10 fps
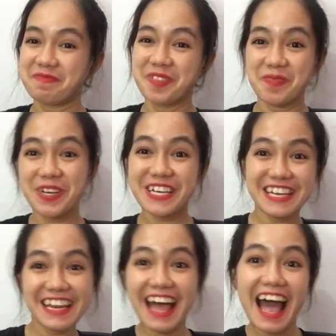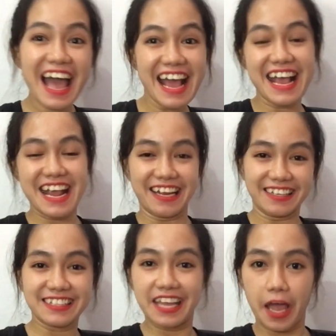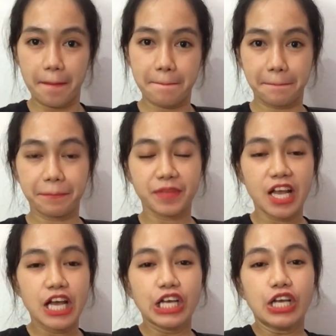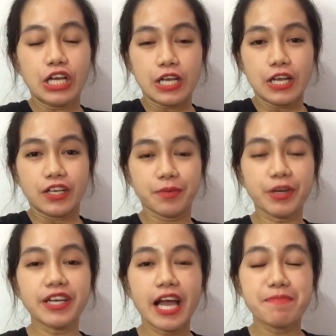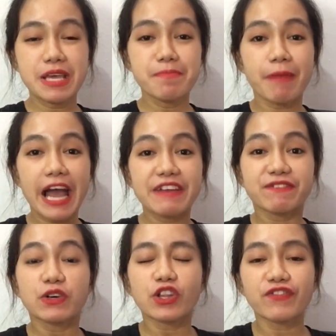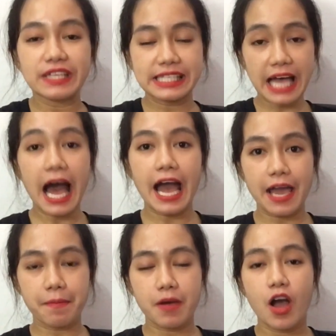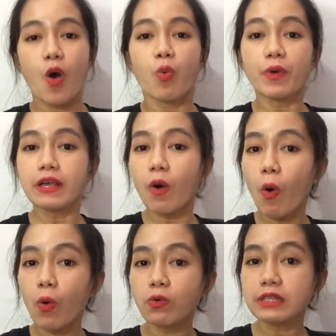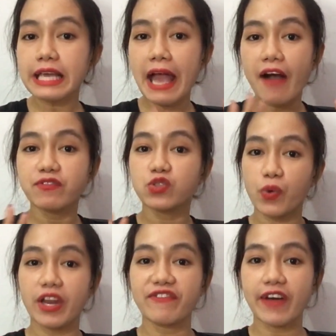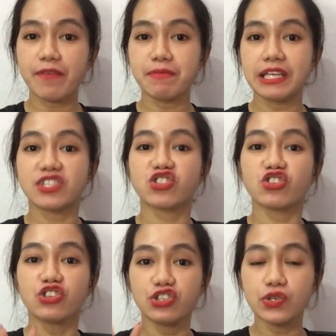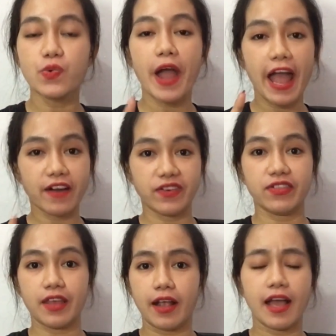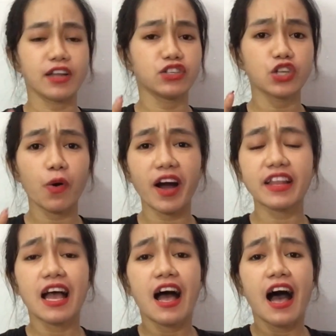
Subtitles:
Number 9 tip. Number 9, be mindful of the time. We only have 25 minutes to do everything, and you know what,